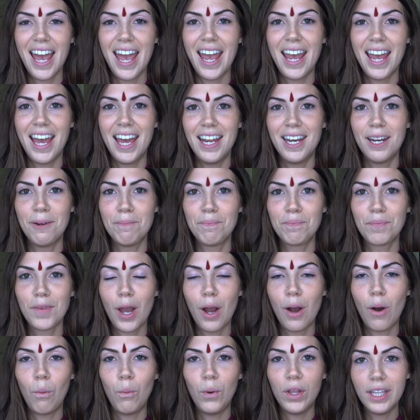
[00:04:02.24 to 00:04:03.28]
and
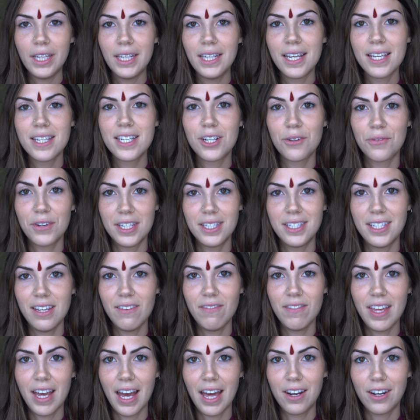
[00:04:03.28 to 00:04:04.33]
a willingness to
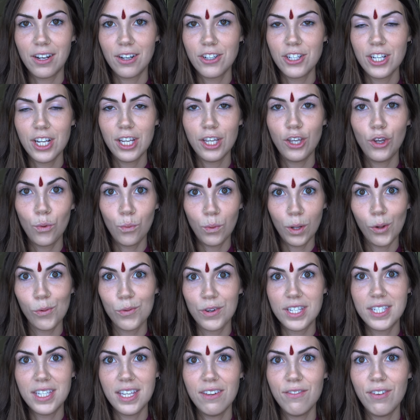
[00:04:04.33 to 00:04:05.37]
receive the energy, you will
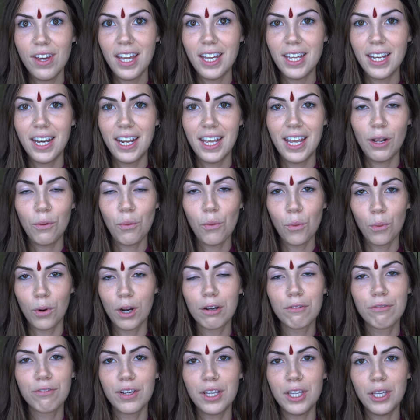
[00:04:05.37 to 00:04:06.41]
receive it and it will
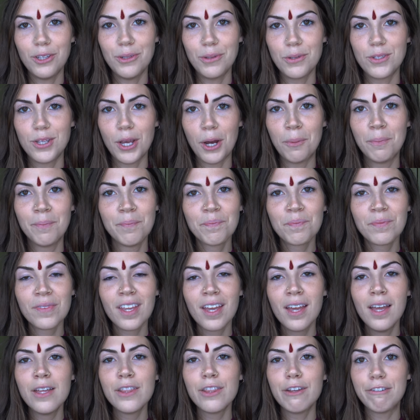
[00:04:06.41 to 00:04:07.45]
work for you. So
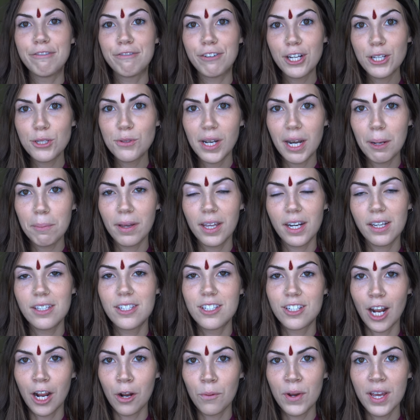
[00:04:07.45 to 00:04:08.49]
the first one I'm going to
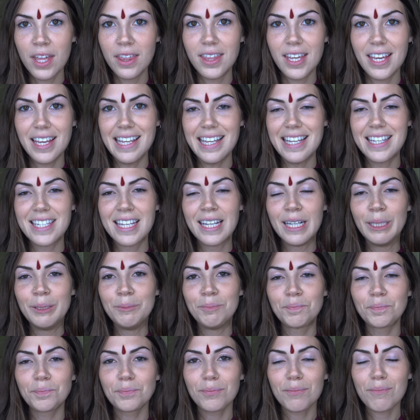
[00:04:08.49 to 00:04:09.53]
start with is
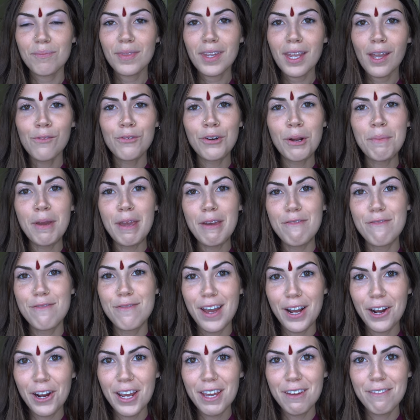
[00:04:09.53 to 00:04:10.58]
from a
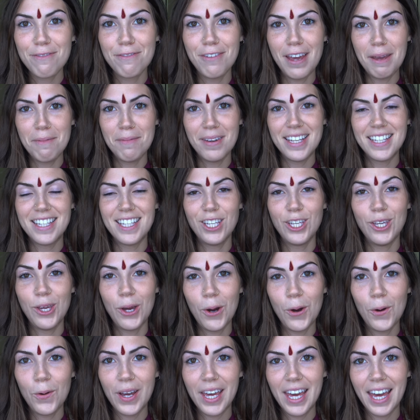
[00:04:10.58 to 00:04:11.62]
very famous
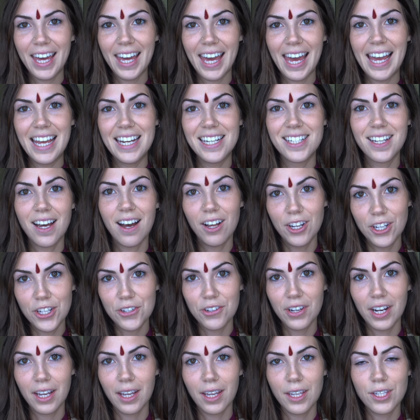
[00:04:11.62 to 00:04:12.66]
yogic and
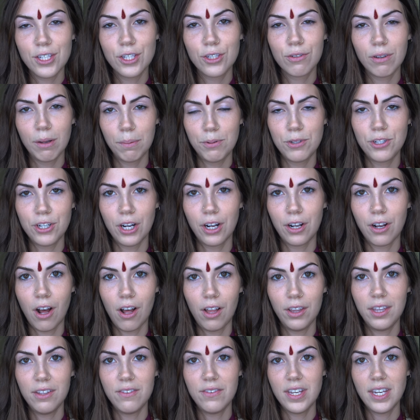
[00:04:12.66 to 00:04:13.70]
tantric scripture
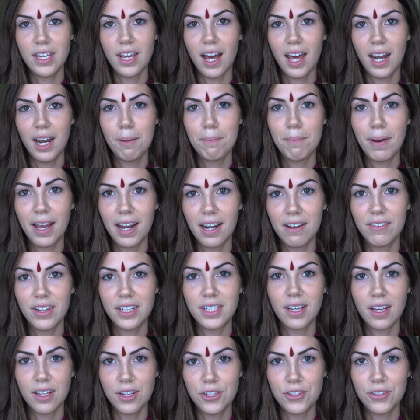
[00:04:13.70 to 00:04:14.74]
called the Vijnana
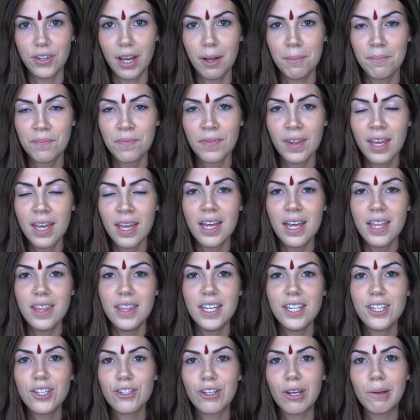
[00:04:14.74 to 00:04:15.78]
Bhairava Tantra.
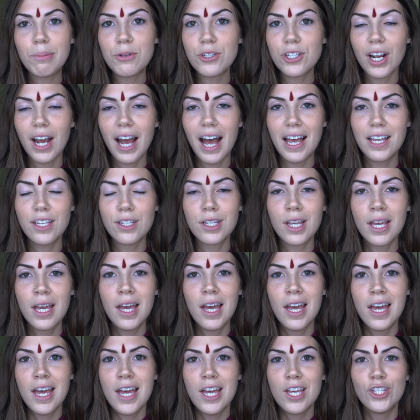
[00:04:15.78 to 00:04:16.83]
This scripture has
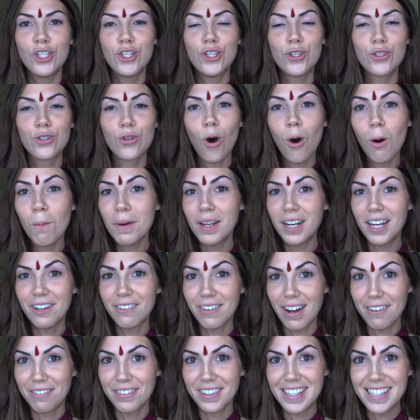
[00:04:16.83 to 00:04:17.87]
so many
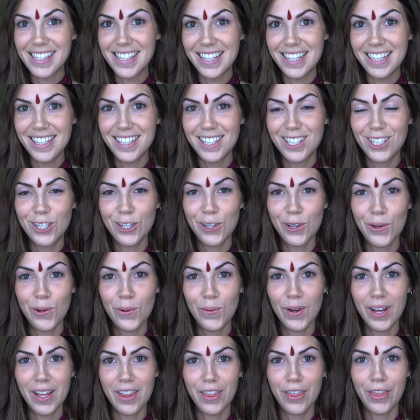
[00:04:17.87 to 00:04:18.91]
references
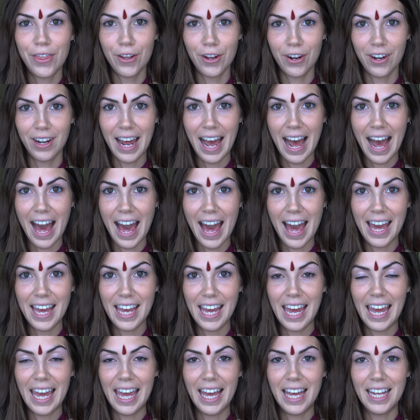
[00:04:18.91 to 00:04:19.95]
to third
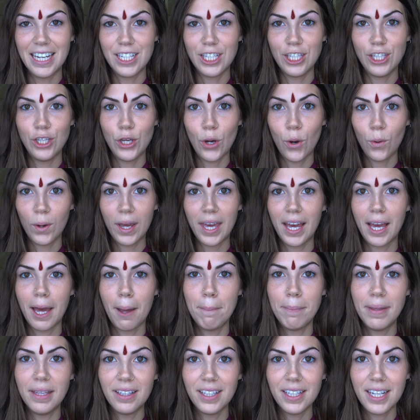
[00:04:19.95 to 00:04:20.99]
eye and yogic
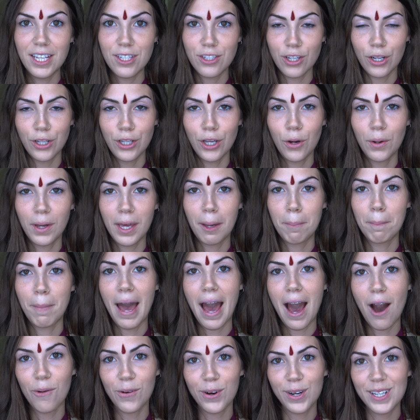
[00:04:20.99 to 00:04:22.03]
abilities or yogic
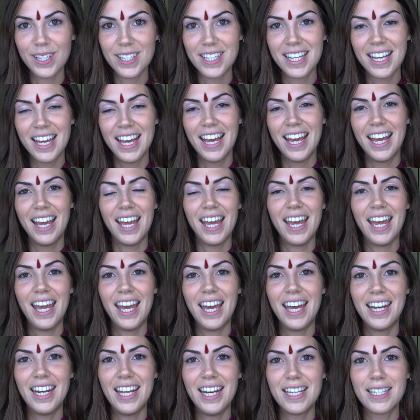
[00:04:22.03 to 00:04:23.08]
powers,
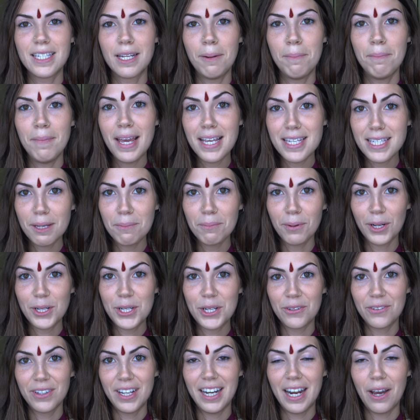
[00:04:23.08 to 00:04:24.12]
and it is an amazing book
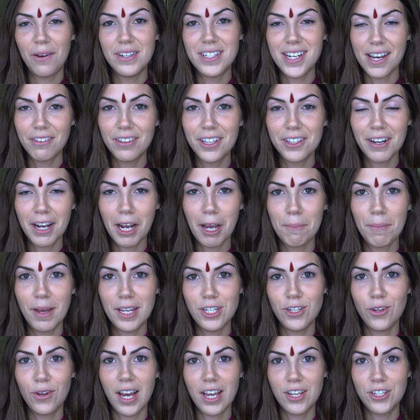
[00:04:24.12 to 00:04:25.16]
to read. I would definitely
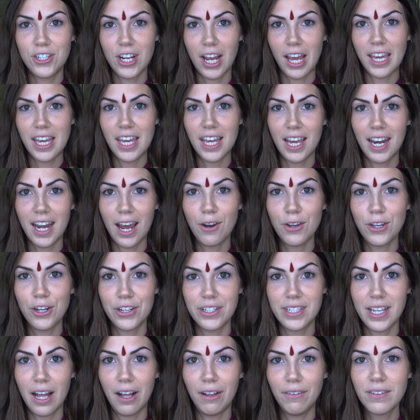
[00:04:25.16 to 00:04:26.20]
recommend you guys checking it out
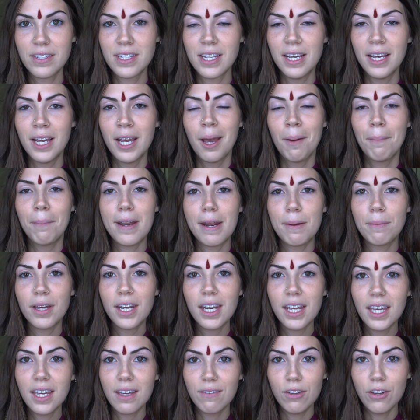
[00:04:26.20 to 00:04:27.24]
yourselves, but I'm
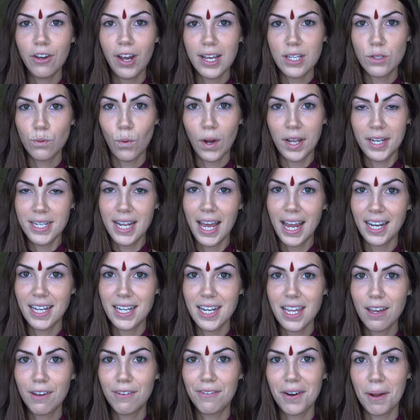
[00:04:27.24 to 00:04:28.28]
going to give you guys one
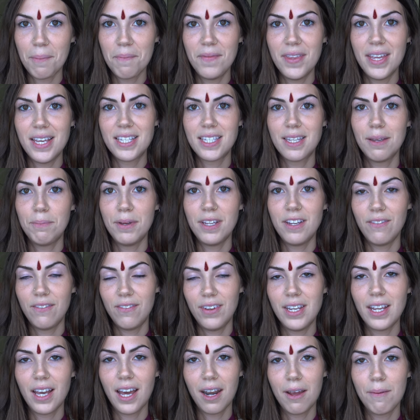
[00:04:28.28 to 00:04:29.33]
technique from this
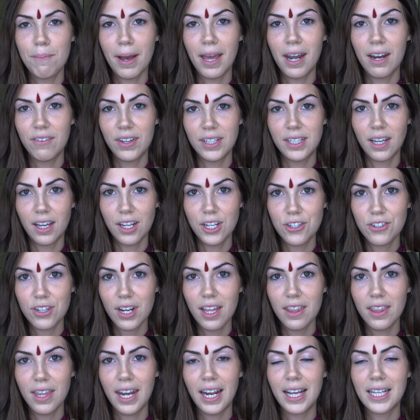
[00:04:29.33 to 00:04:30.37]
Vijnana Bhairava
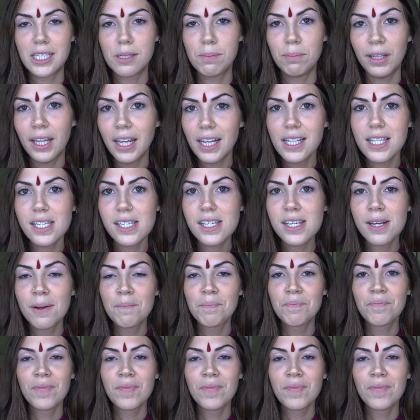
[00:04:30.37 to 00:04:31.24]
Tantra that explains